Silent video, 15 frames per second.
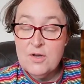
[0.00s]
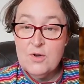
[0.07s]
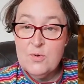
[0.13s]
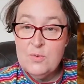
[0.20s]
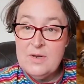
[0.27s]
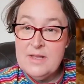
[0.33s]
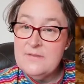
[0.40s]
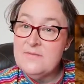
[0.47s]

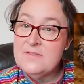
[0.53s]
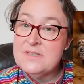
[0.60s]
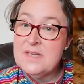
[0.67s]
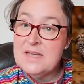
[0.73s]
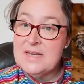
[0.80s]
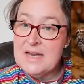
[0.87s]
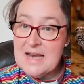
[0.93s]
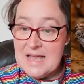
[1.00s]
who lives
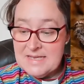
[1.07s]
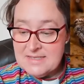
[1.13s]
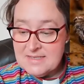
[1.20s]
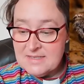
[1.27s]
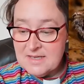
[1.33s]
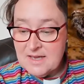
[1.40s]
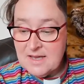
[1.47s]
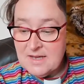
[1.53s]
in
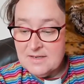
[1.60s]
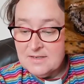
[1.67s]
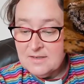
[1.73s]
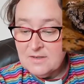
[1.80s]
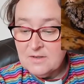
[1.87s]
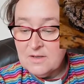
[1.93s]
Alaska